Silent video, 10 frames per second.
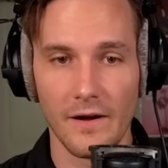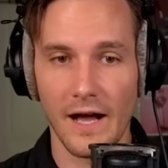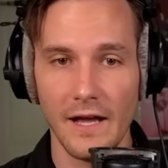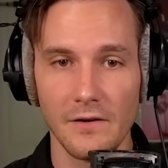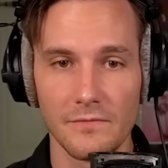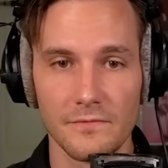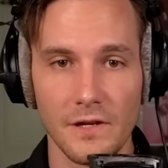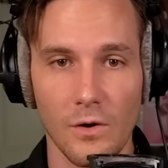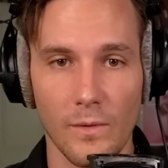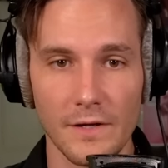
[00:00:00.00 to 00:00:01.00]
I don't
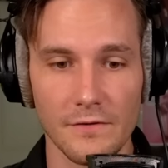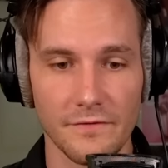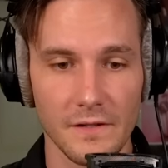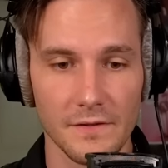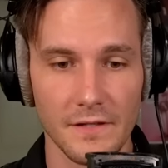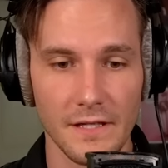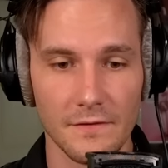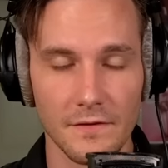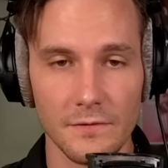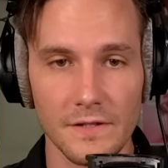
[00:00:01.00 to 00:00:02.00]
know why you feel the need
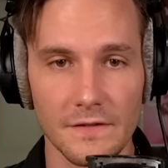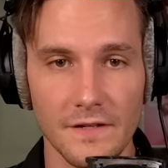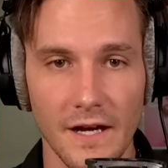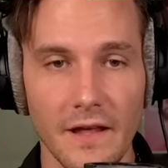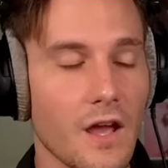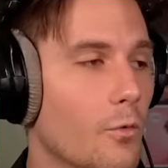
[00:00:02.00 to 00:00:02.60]
to do this sign.